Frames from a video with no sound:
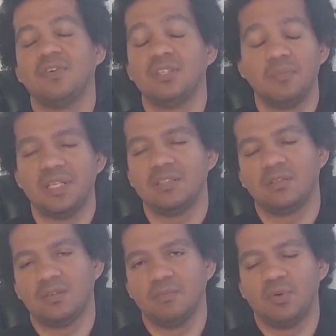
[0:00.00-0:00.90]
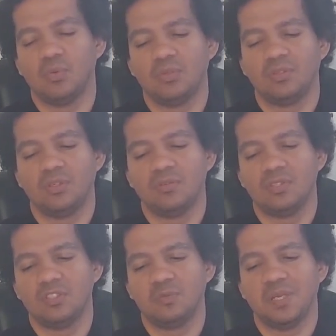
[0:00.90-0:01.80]
fundamental component of
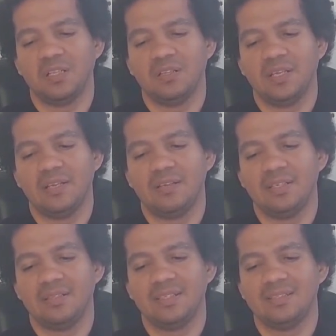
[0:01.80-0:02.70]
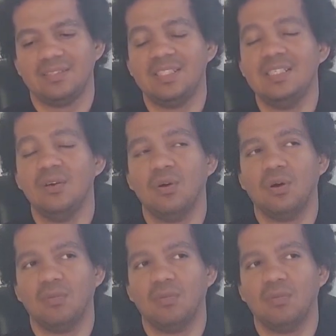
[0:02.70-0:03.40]
a spell, and it is the